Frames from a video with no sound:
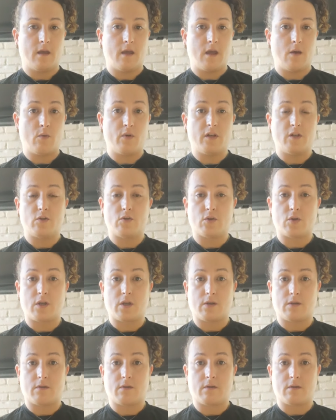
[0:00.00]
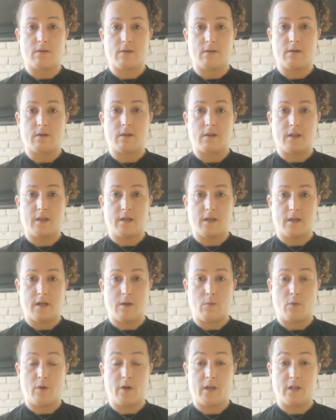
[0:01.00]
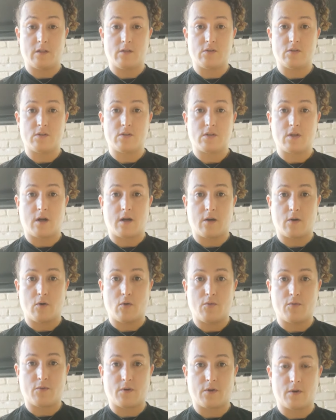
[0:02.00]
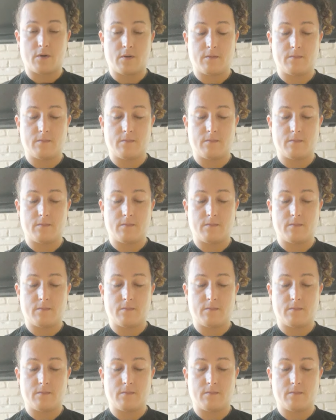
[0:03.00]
And we need to clean it up. We need to start over.